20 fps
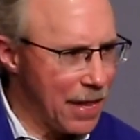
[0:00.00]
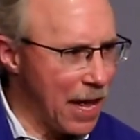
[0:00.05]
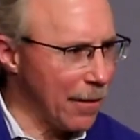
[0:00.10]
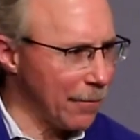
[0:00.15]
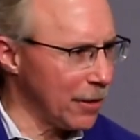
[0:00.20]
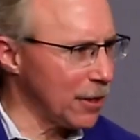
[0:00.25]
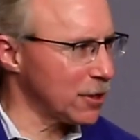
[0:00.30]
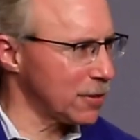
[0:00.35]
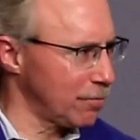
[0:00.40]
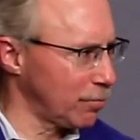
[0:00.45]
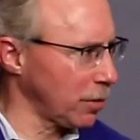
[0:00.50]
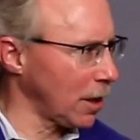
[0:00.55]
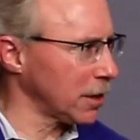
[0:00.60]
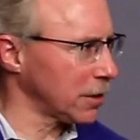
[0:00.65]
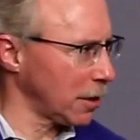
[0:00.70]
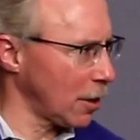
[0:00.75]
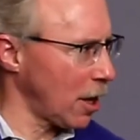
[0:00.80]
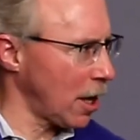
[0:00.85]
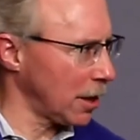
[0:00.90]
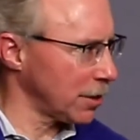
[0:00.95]
That means
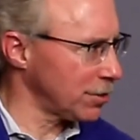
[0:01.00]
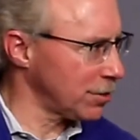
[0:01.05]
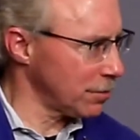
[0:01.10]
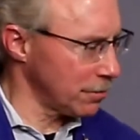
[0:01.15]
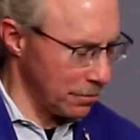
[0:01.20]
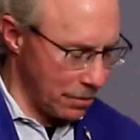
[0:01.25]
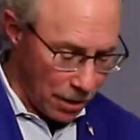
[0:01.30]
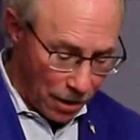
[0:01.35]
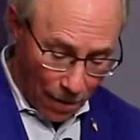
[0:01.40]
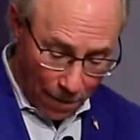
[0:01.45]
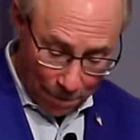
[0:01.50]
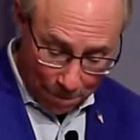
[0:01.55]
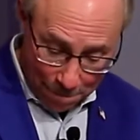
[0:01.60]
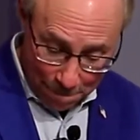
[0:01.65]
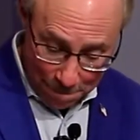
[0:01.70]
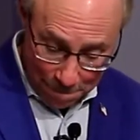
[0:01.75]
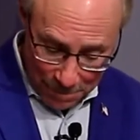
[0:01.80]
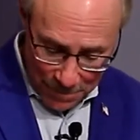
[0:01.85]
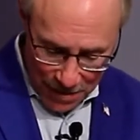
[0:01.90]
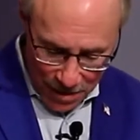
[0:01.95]
blood loss,
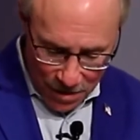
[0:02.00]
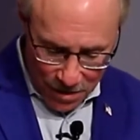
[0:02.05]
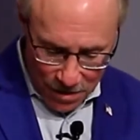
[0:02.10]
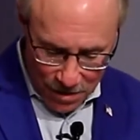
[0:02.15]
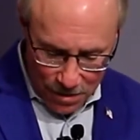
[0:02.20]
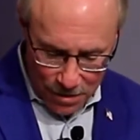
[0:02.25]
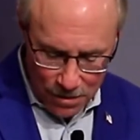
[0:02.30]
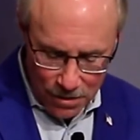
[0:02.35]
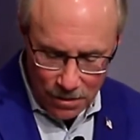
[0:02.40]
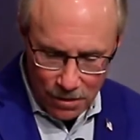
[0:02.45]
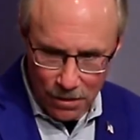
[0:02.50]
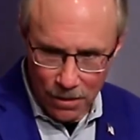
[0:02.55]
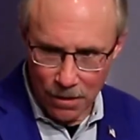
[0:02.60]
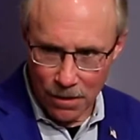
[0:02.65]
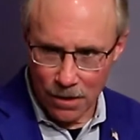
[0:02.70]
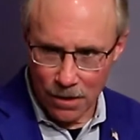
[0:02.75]
okay?